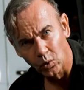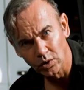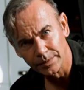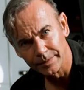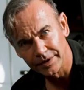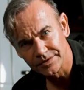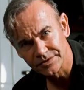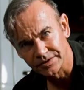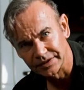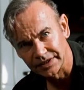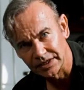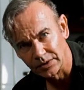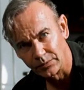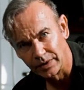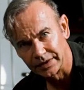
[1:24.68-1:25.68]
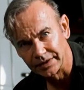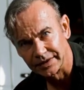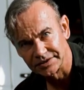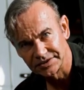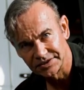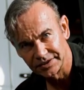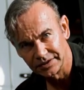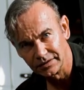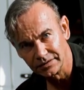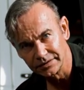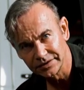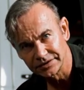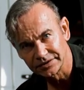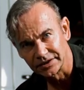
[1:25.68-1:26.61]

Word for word: All the motors on the 81 are sealed,